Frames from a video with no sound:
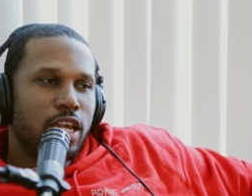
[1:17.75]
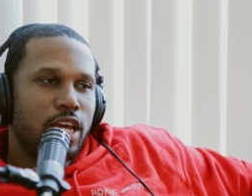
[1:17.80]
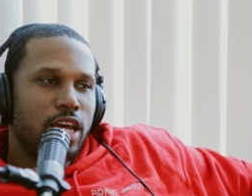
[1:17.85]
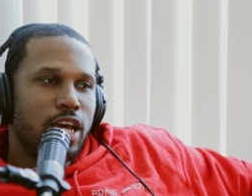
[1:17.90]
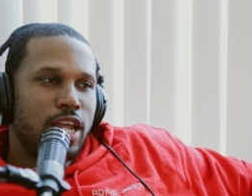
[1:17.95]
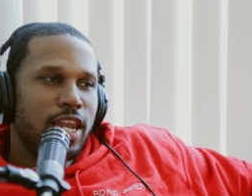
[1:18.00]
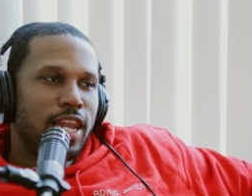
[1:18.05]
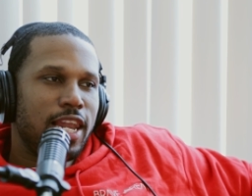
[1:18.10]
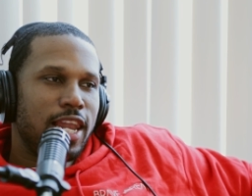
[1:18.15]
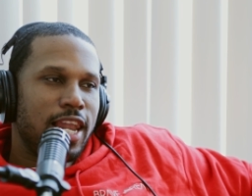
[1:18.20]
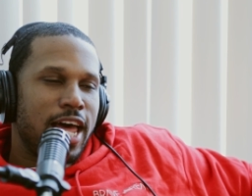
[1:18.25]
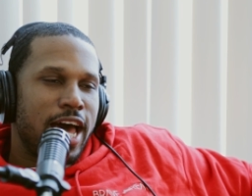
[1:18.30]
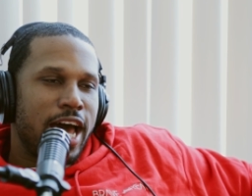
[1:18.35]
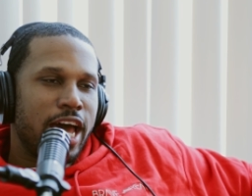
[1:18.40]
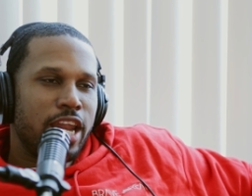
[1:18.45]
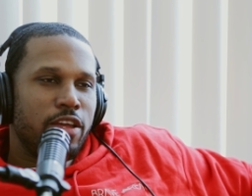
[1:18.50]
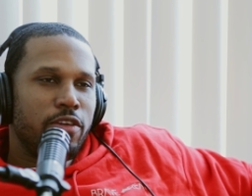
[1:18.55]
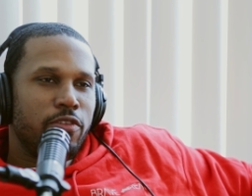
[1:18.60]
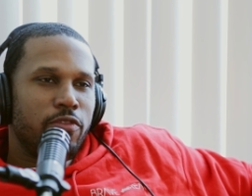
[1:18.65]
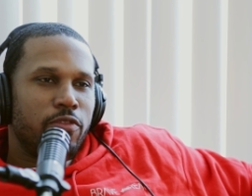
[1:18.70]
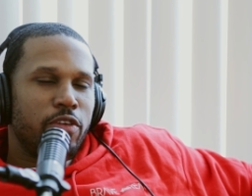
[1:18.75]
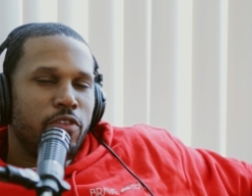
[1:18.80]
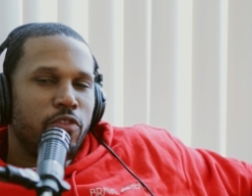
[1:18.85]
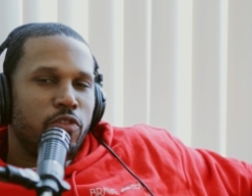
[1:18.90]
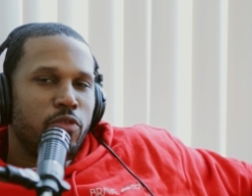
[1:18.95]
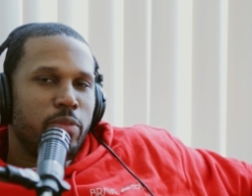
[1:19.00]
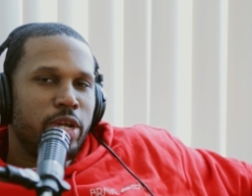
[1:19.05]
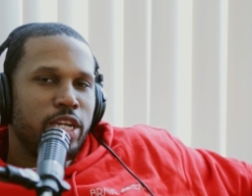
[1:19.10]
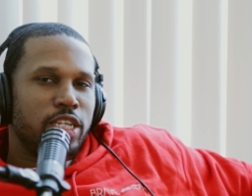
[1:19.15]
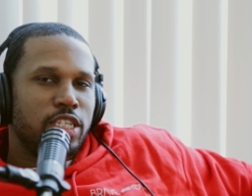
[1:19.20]
a lot of
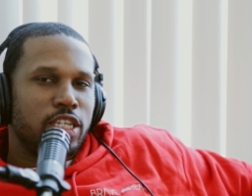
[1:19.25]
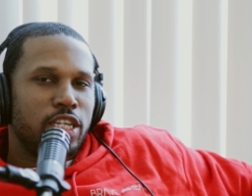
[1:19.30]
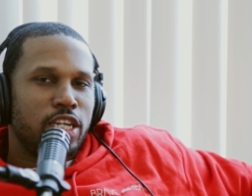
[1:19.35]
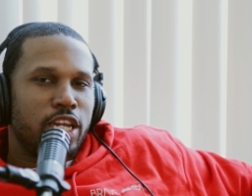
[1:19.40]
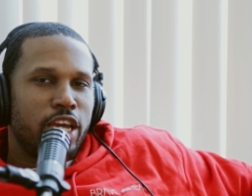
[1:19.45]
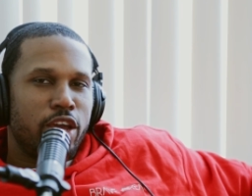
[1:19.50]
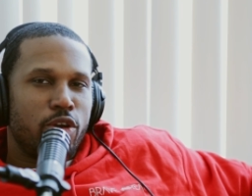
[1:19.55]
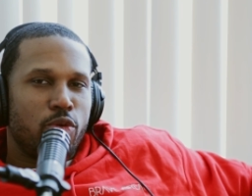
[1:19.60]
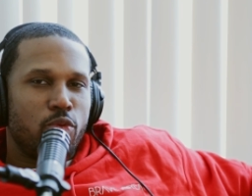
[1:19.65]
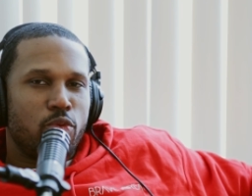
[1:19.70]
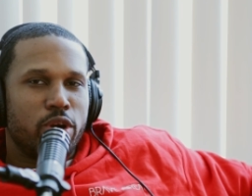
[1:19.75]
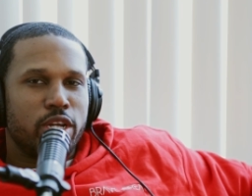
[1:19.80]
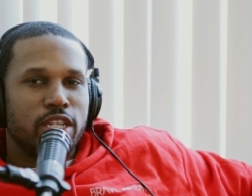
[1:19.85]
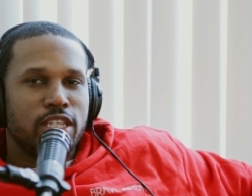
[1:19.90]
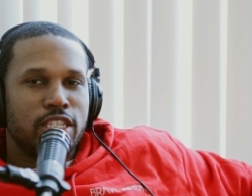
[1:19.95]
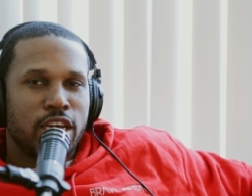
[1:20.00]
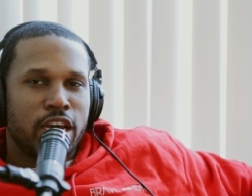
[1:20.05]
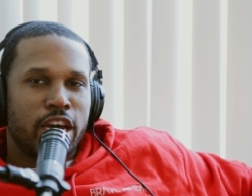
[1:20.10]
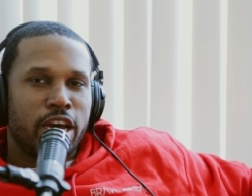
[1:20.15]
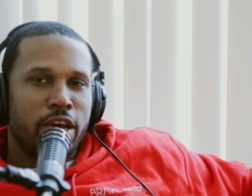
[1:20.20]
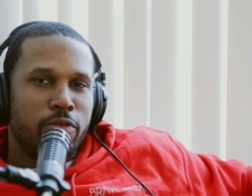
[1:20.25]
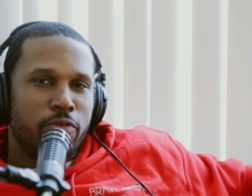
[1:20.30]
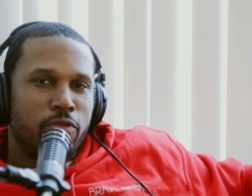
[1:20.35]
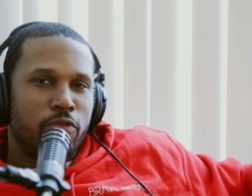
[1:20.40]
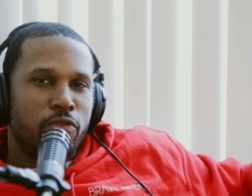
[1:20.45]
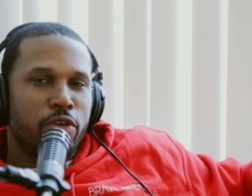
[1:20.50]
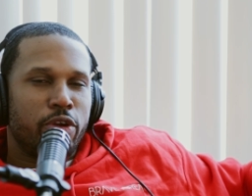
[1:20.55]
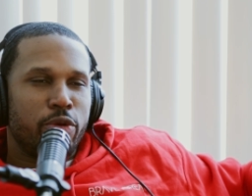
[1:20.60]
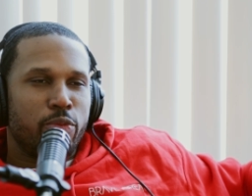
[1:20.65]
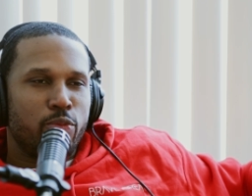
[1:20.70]
information at one time
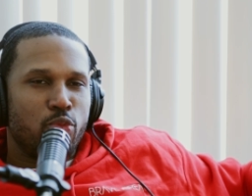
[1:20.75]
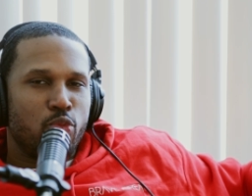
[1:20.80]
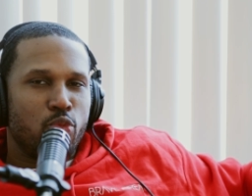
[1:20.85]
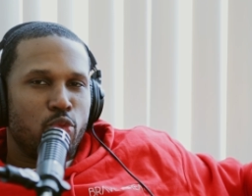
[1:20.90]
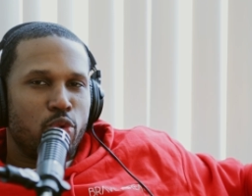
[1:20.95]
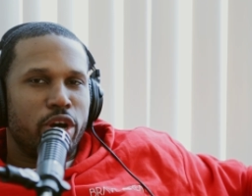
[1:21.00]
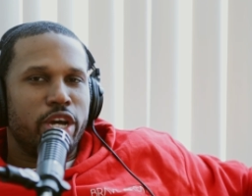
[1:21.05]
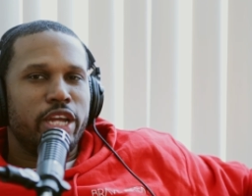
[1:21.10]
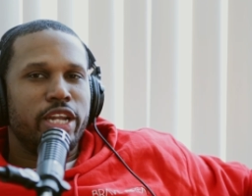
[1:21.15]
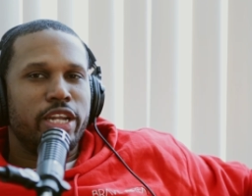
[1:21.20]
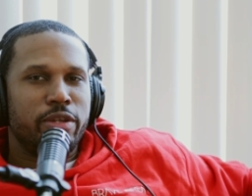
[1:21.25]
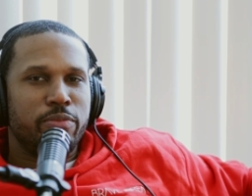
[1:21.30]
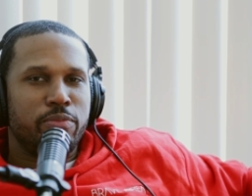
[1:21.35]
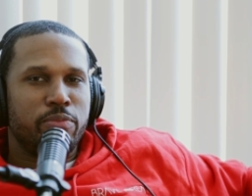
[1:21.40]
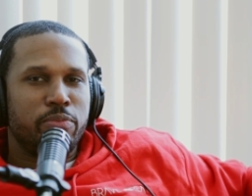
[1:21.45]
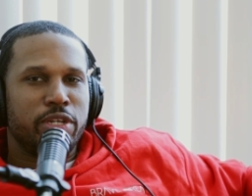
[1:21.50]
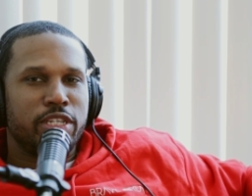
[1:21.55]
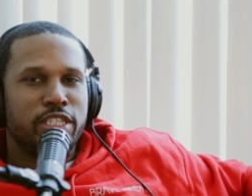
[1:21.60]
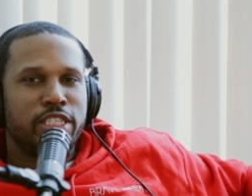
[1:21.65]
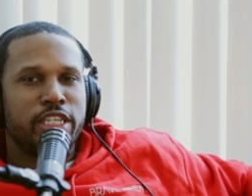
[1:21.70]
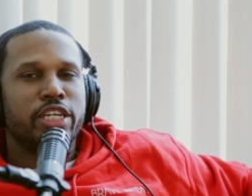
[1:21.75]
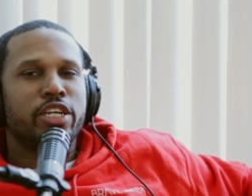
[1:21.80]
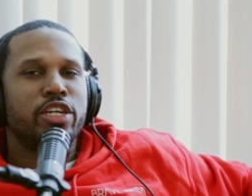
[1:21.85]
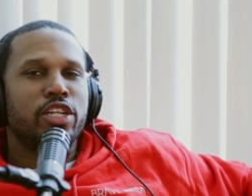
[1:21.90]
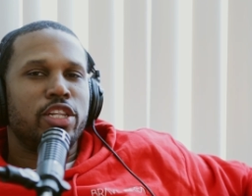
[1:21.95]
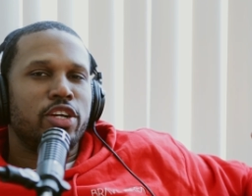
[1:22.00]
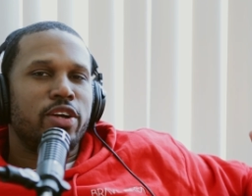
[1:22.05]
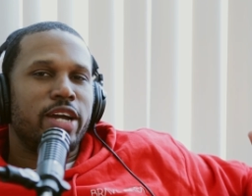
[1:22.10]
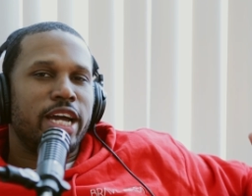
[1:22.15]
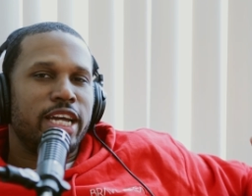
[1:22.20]
from one
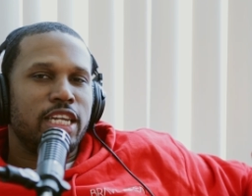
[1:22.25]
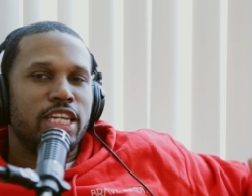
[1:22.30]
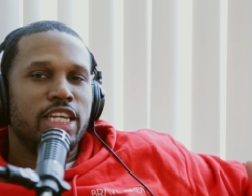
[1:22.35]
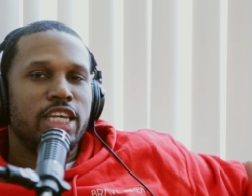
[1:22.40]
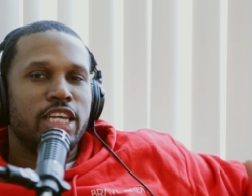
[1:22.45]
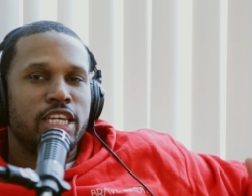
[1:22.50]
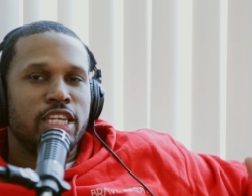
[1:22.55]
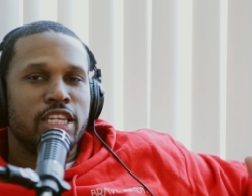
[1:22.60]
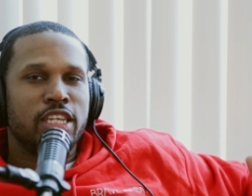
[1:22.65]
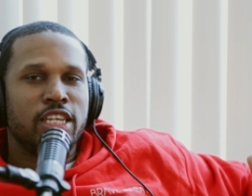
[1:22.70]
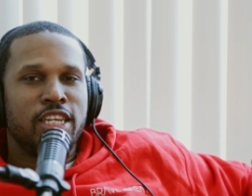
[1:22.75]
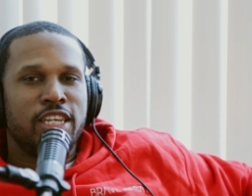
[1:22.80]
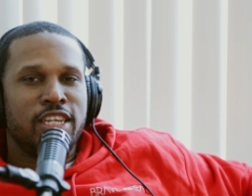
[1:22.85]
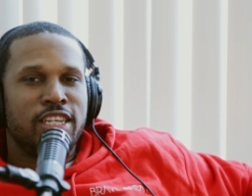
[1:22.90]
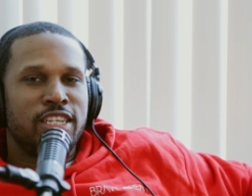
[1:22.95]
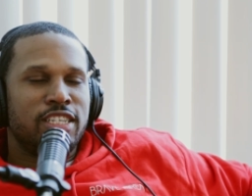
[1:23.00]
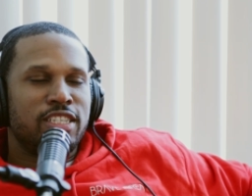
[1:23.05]
particular idea. Yeah.